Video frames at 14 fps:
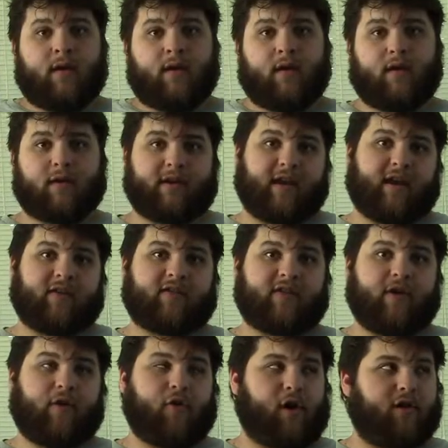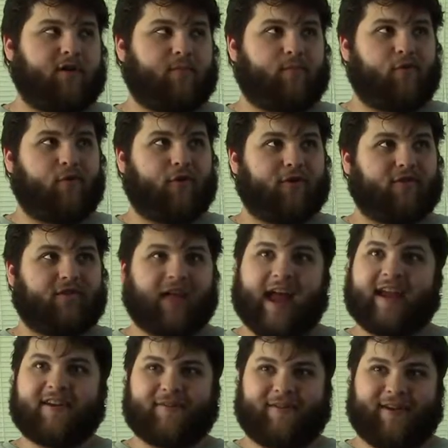Okay, so on a more
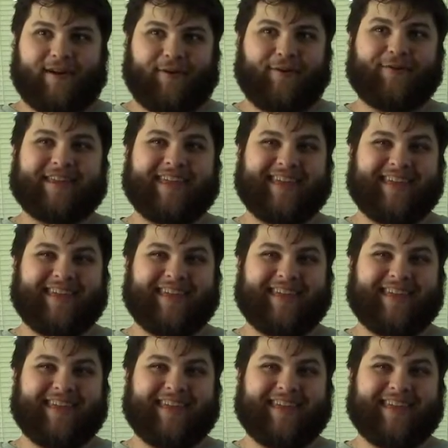lighter note,